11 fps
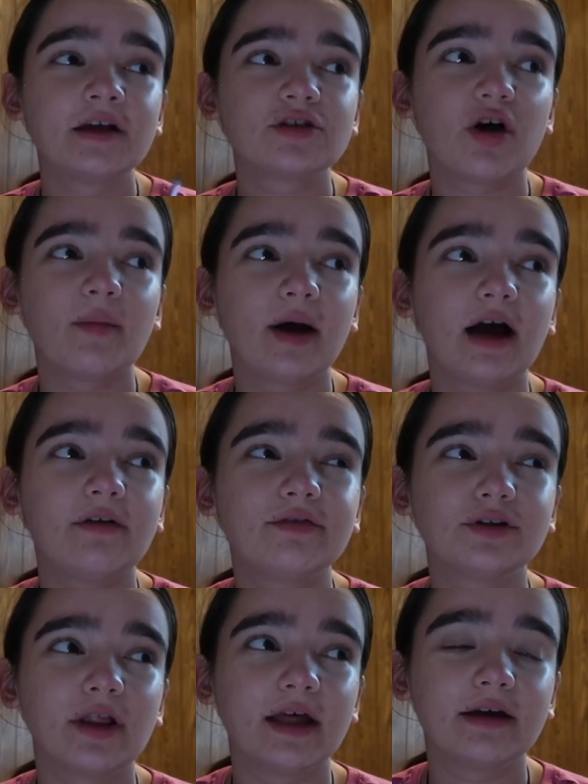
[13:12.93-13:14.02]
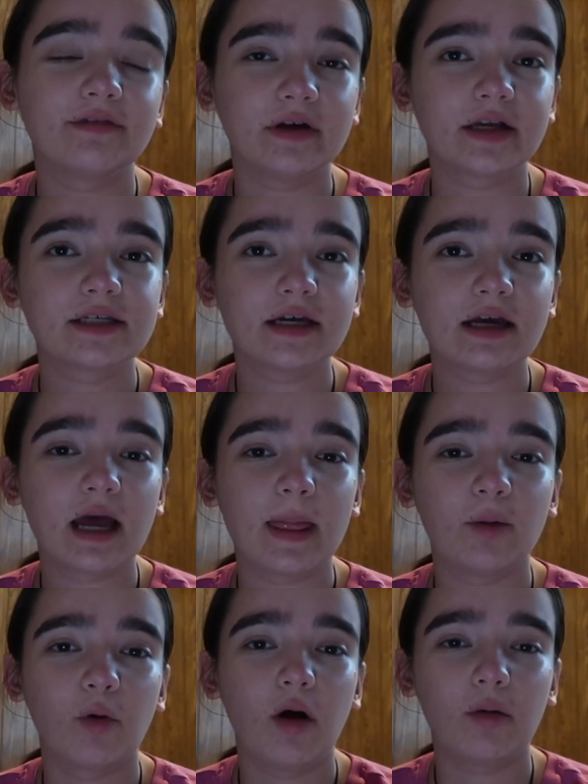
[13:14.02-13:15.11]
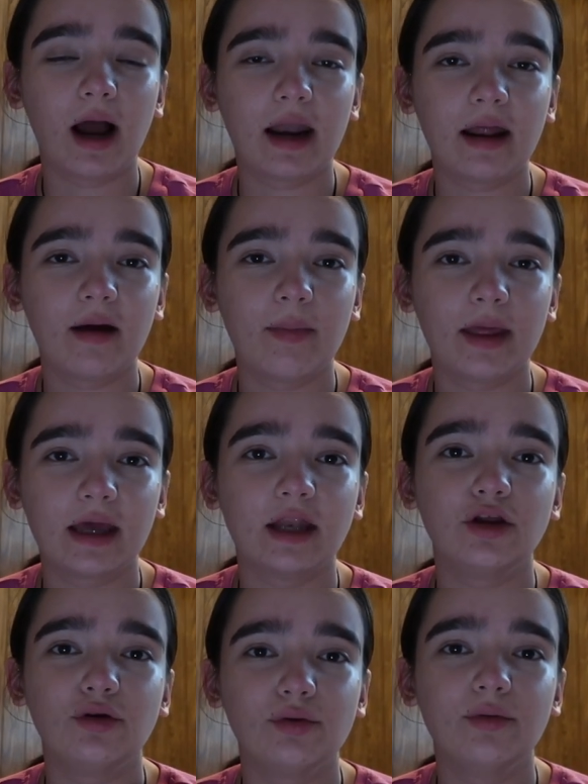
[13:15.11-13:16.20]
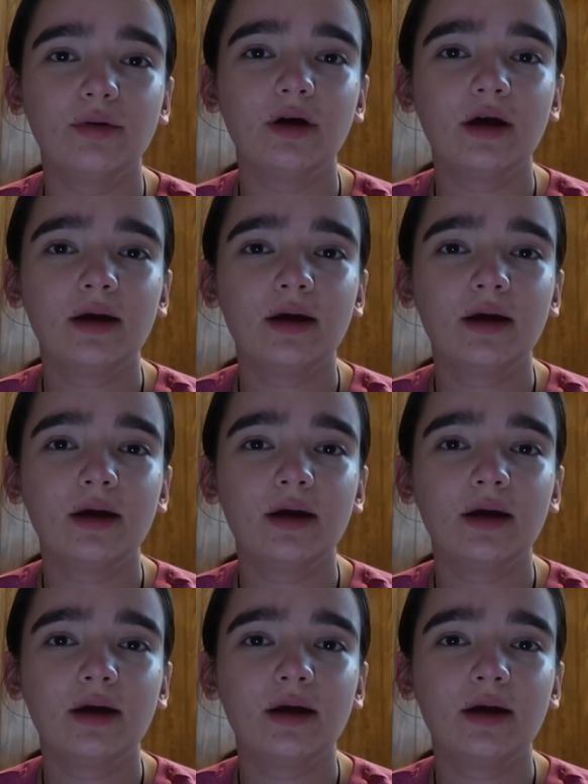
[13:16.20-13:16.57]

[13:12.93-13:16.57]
So I might have her like fix it and then while we're at it, I'm like, can you